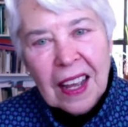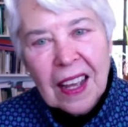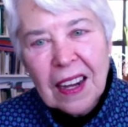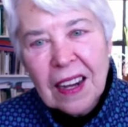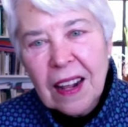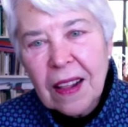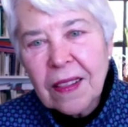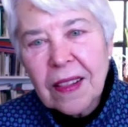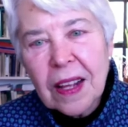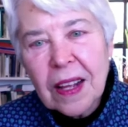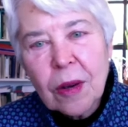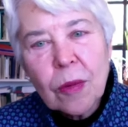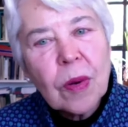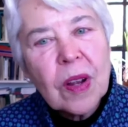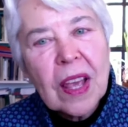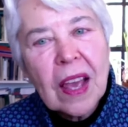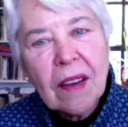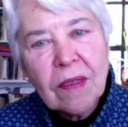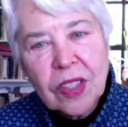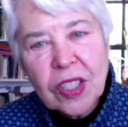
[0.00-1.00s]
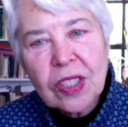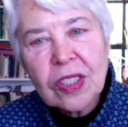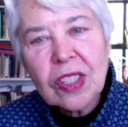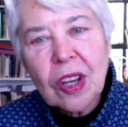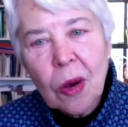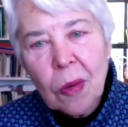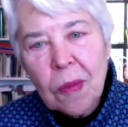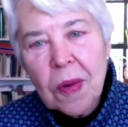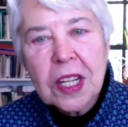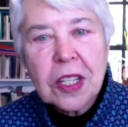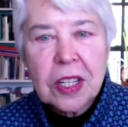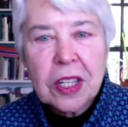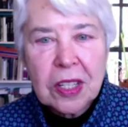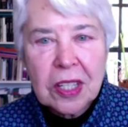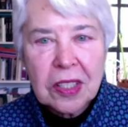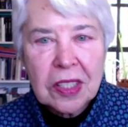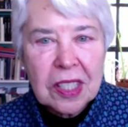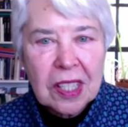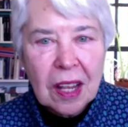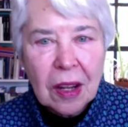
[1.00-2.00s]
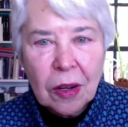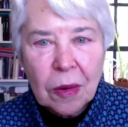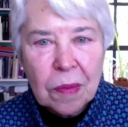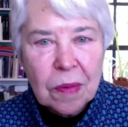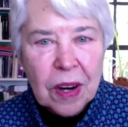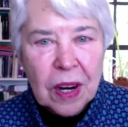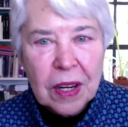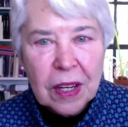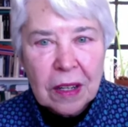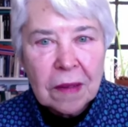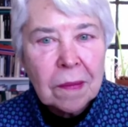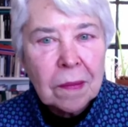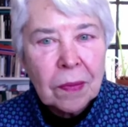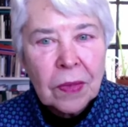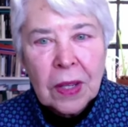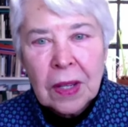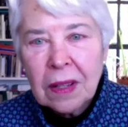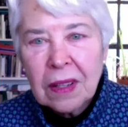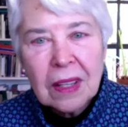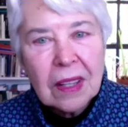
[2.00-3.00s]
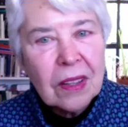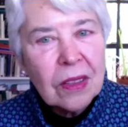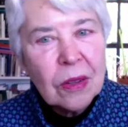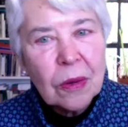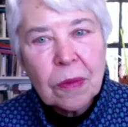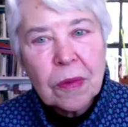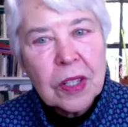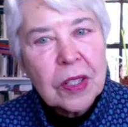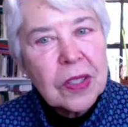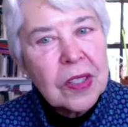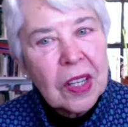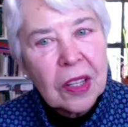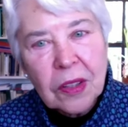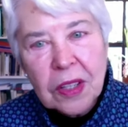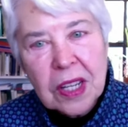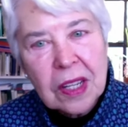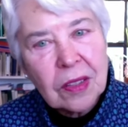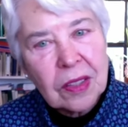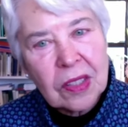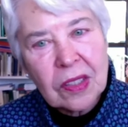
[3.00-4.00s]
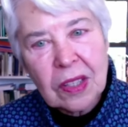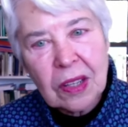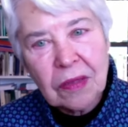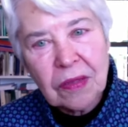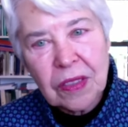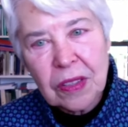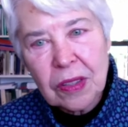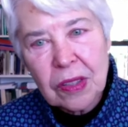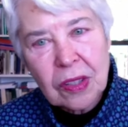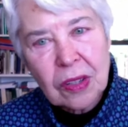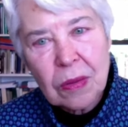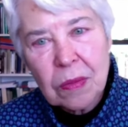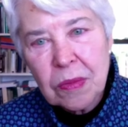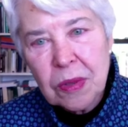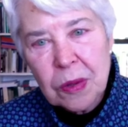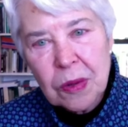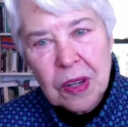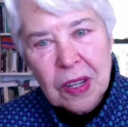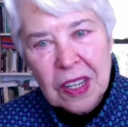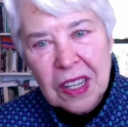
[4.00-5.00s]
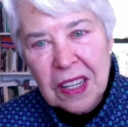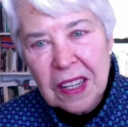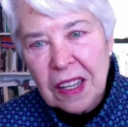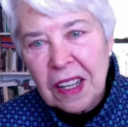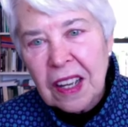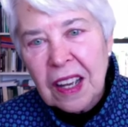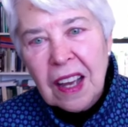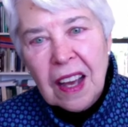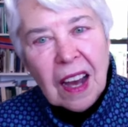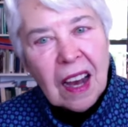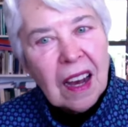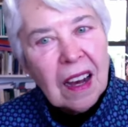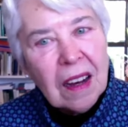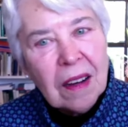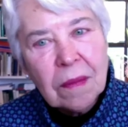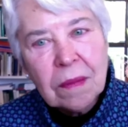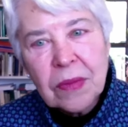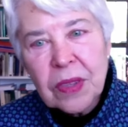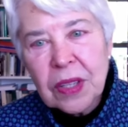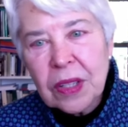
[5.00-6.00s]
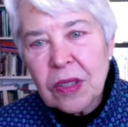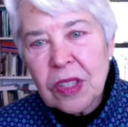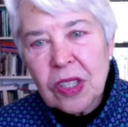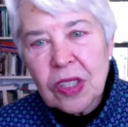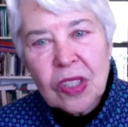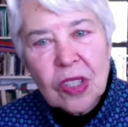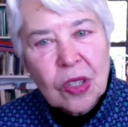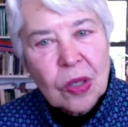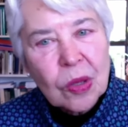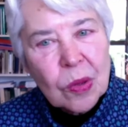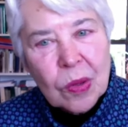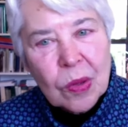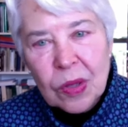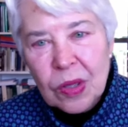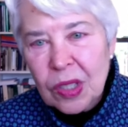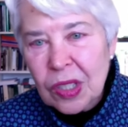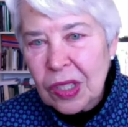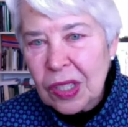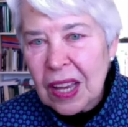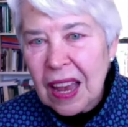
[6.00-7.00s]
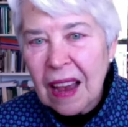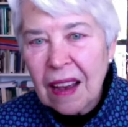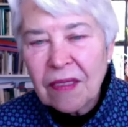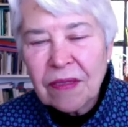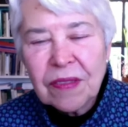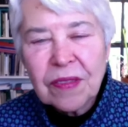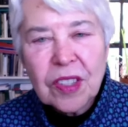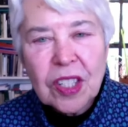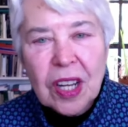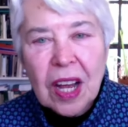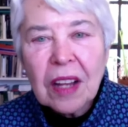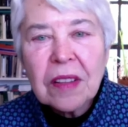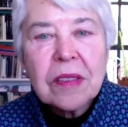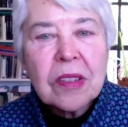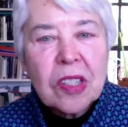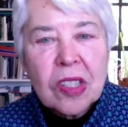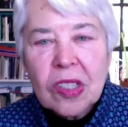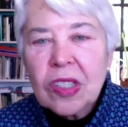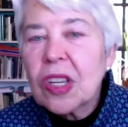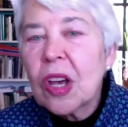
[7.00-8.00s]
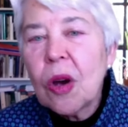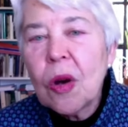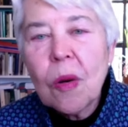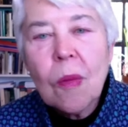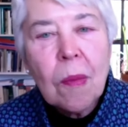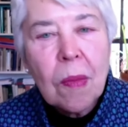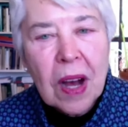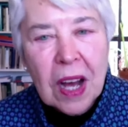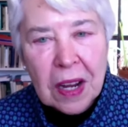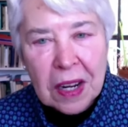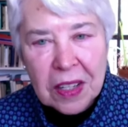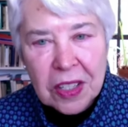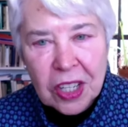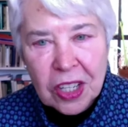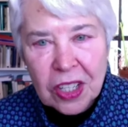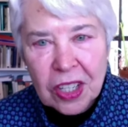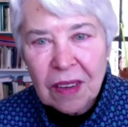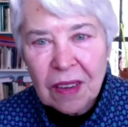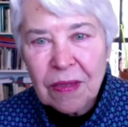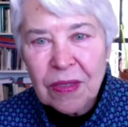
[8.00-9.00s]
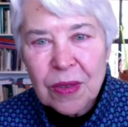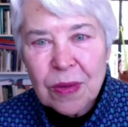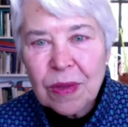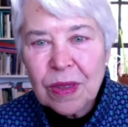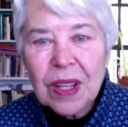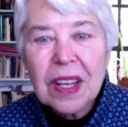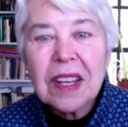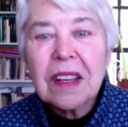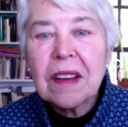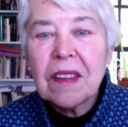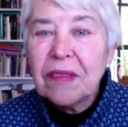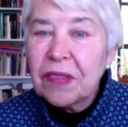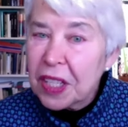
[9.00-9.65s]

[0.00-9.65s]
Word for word: And I think we have so much to celebrate in the resilience of this community. Um, the students have done so much. If you think of